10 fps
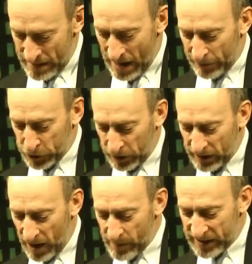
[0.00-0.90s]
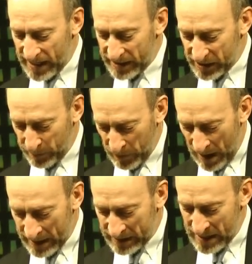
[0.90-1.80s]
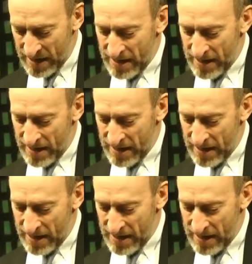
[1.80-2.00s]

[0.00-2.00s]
Now, it shouldn't come as any surprise.